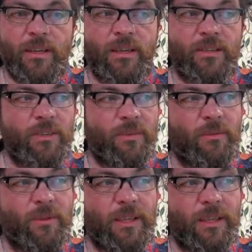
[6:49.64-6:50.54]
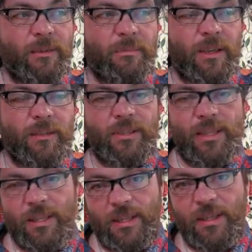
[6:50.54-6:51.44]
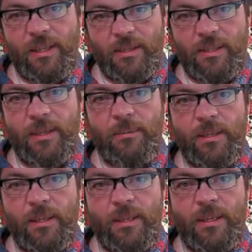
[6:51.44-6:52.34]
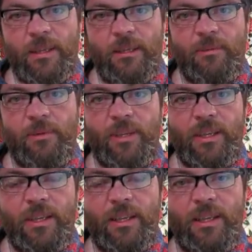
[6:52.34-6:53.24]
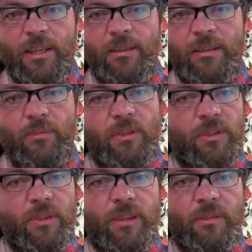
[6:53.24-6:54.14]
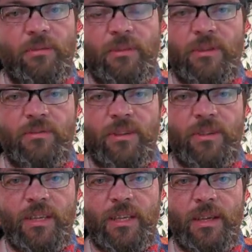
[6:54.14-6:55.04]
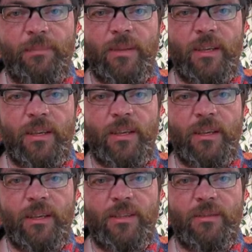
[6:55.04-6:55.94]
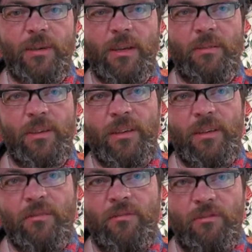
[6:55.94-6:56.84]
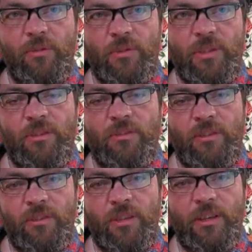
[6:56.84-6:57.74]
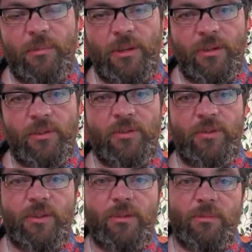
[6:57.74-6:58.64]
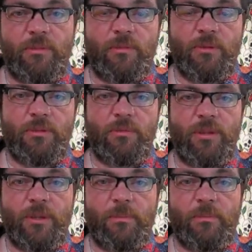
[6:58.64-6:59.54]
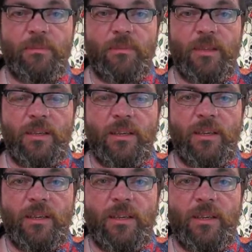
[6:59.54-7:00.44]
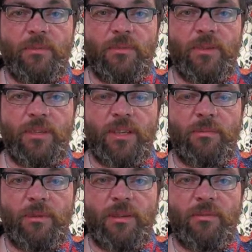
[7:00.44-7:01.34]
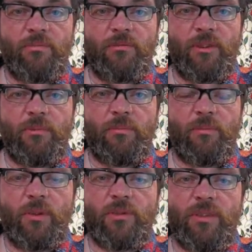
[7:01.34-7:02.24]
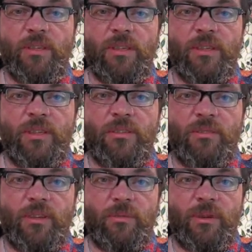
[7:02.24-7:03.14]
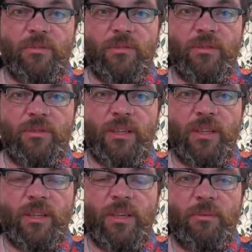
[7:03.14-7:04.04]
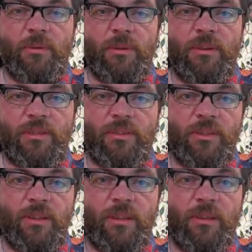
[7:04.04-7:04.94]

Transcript: Start walking about 10:30 in the morning, and I'm just going to go as far as I can. It's about 14 or 15 miles that I'm supposed to be doing to take me from Walton right the way through to Carlisle, but I'm going to see if I can go a